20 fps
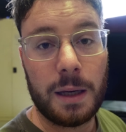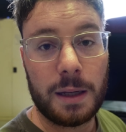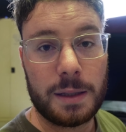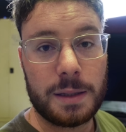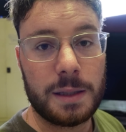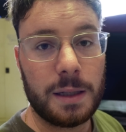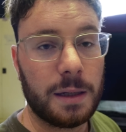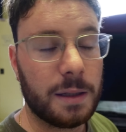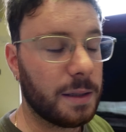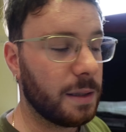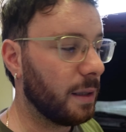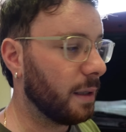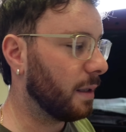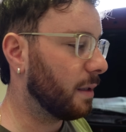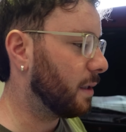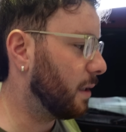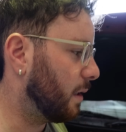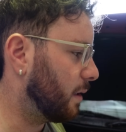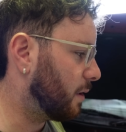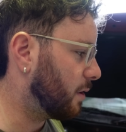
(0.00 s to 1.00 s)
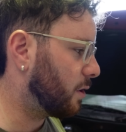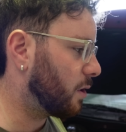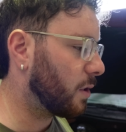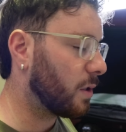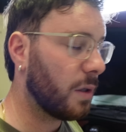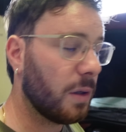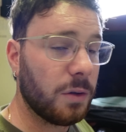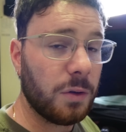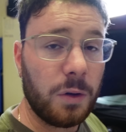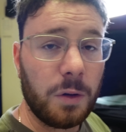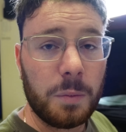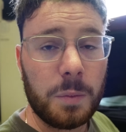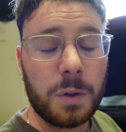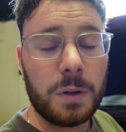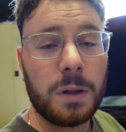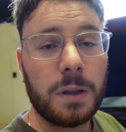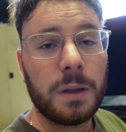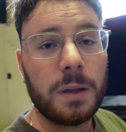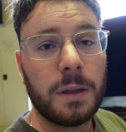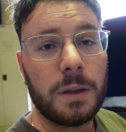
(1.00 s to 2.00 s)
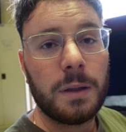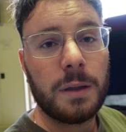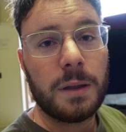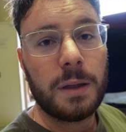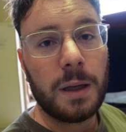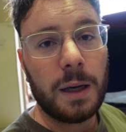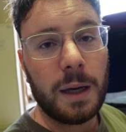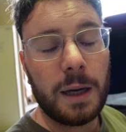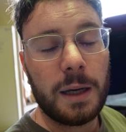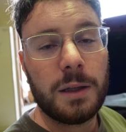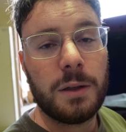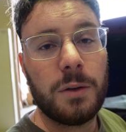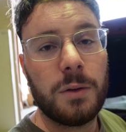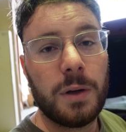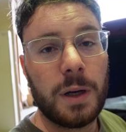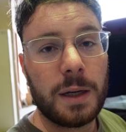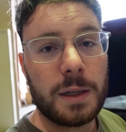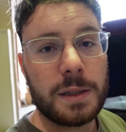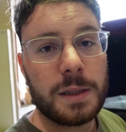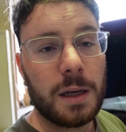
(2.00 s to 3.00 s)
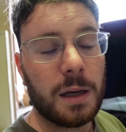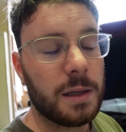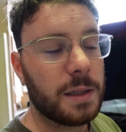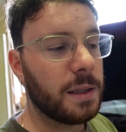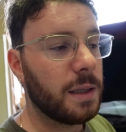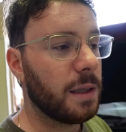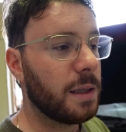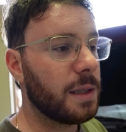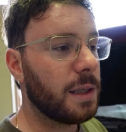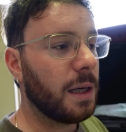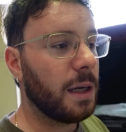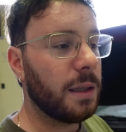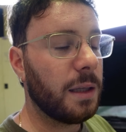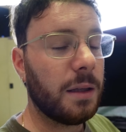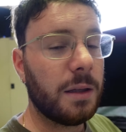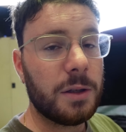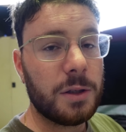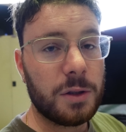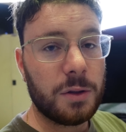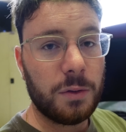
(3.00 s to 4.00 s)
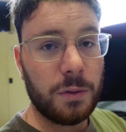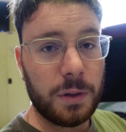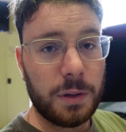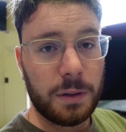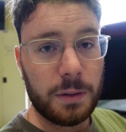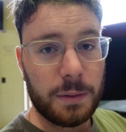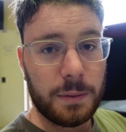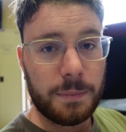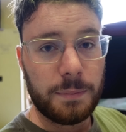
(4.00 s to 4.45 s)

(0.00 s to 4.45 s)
XR6. It is just a normal AU XR6, and that is good